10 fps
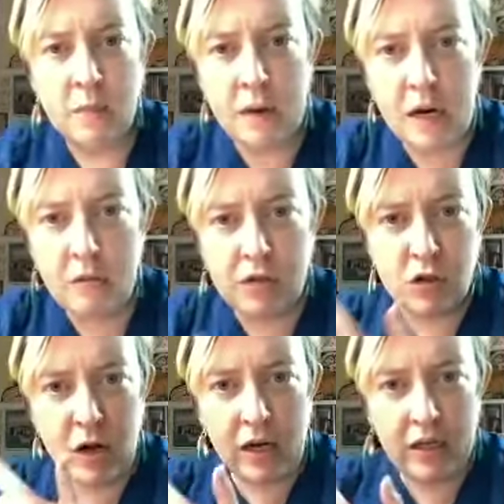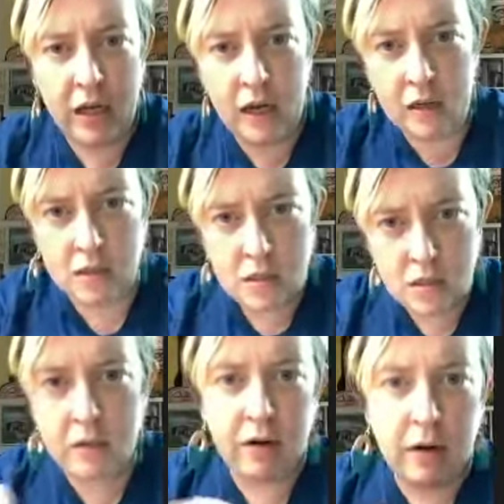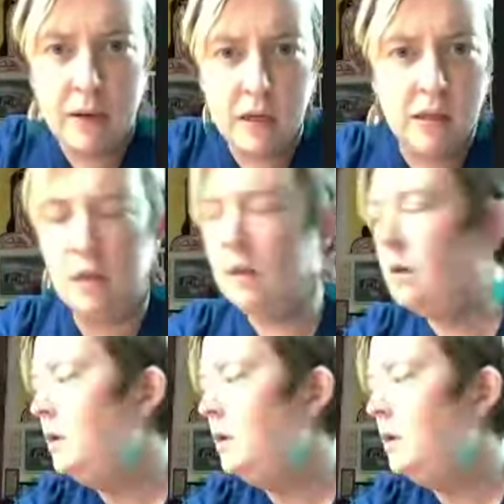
bottom of the dry cake and stuck it right back in there.